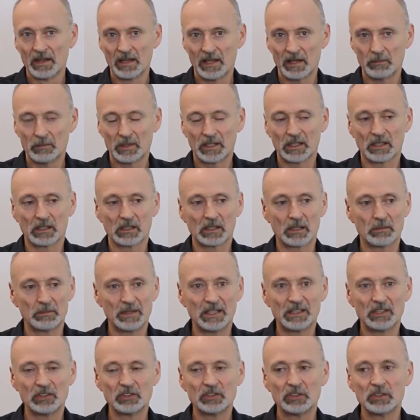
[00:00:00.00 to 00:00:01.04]
and we can come
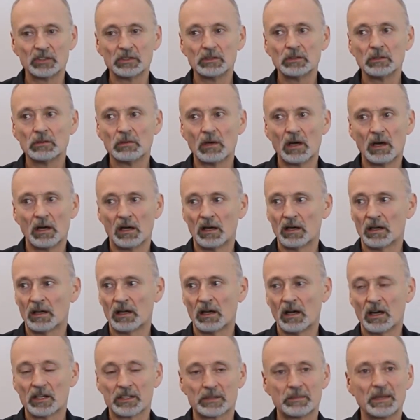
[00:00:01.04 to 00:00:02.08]
in and do uh,
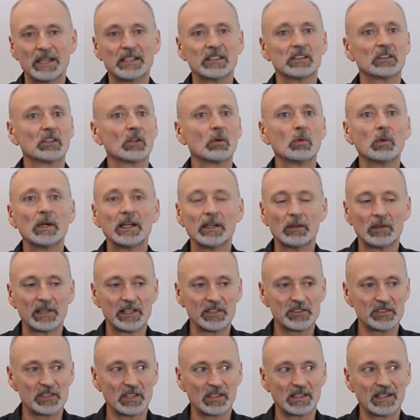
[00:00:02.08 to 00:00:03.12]
automated
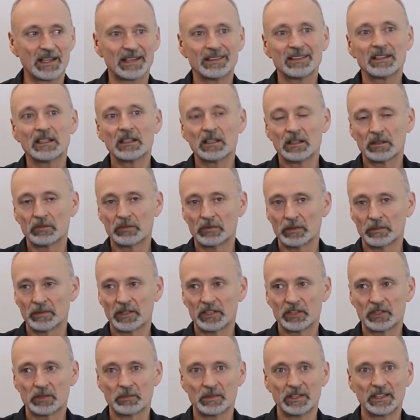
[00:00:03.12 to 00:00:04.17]
queries to get the
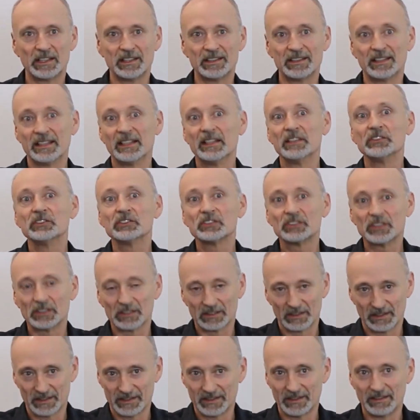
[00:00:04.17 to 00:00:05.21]
information we need
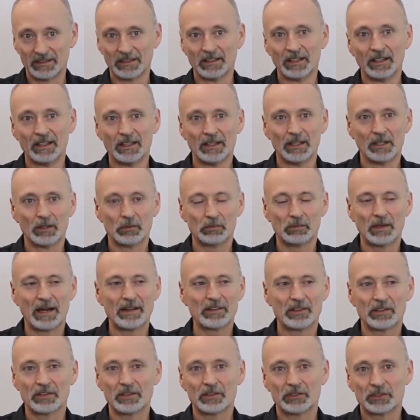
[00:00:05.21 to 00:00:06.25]
instantly
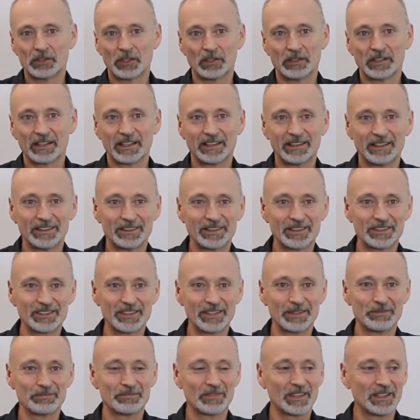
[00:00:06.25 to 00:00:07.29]
rather than turning it into
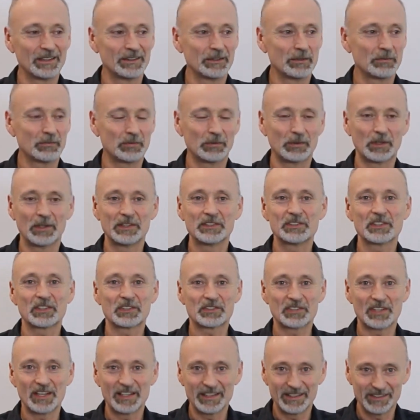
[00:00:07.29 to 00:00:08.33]
some you know, forensic
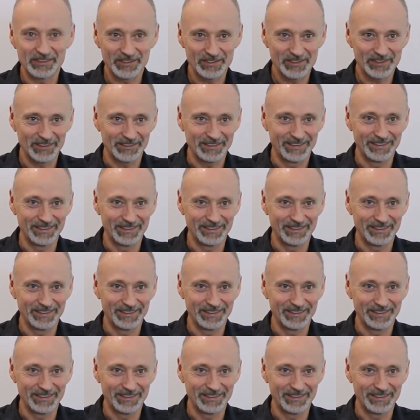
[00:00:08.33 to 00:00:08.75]
science